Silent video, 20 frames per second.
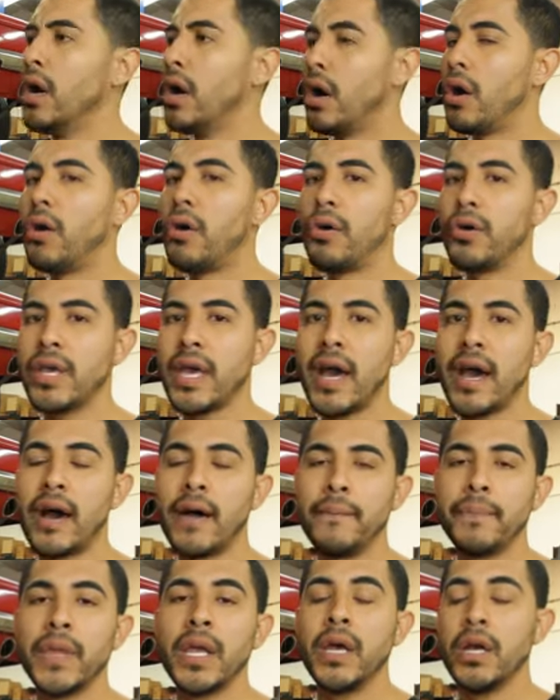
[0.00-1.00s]
Oh yeah,
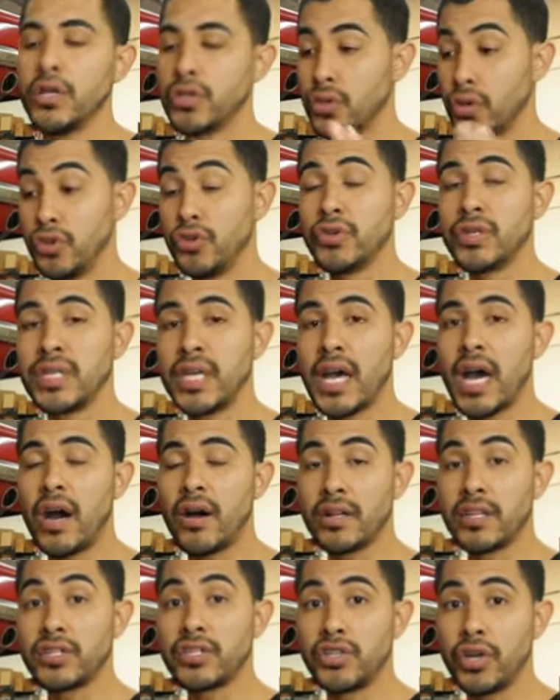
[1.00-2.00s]
so you see how
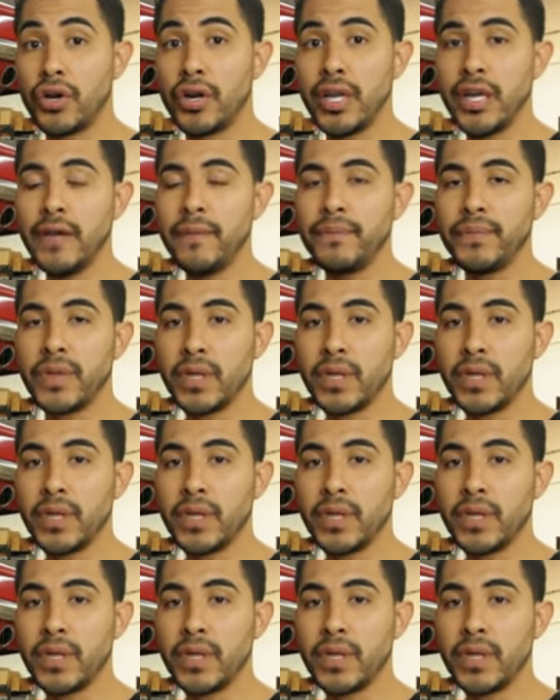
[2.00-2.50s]
it's dirty?